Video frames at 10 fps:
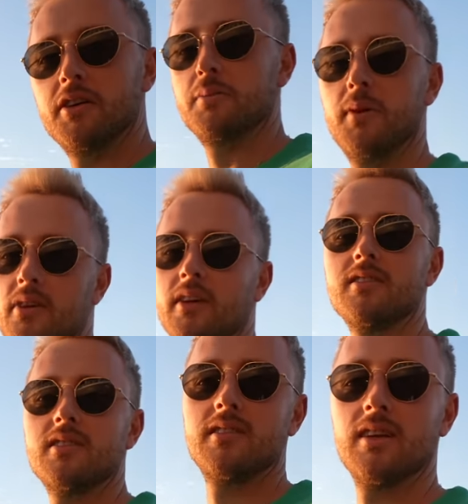
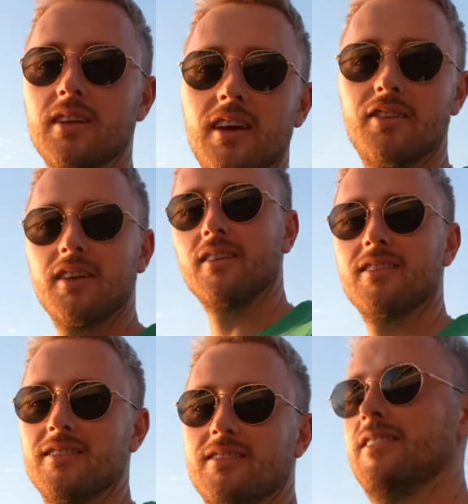experience, isn't it? I think,
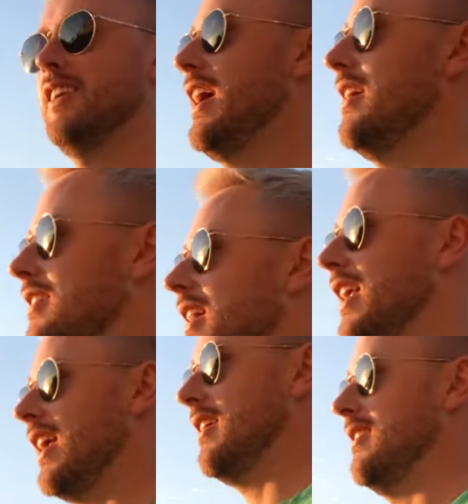yeah, like